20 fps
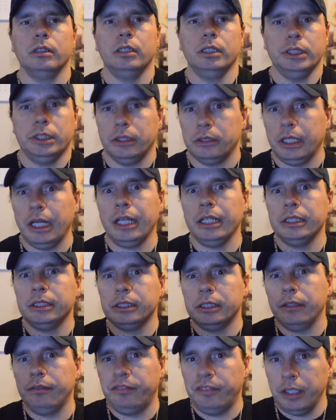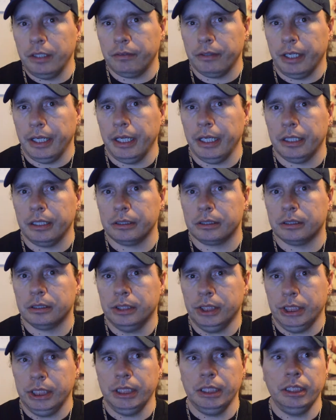So that is the favorite aunt.
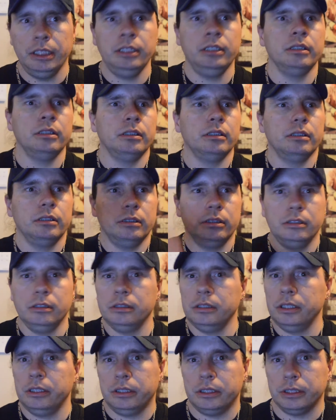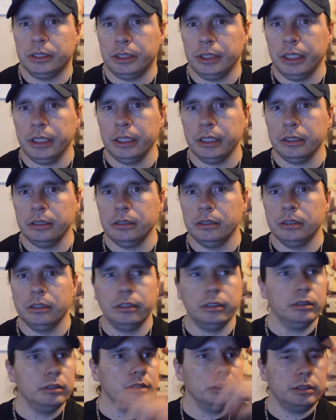She used to sing,
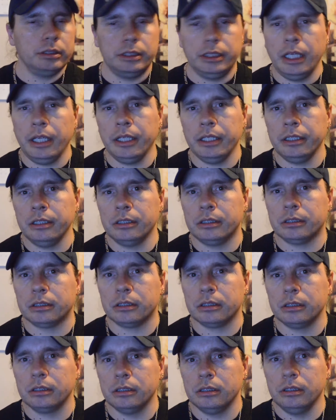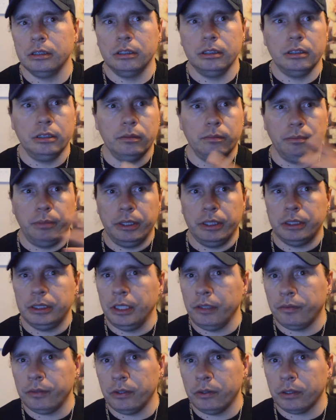dance, been in
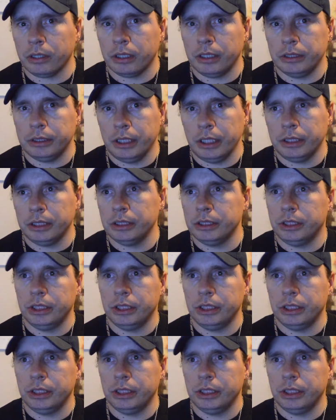different organizations.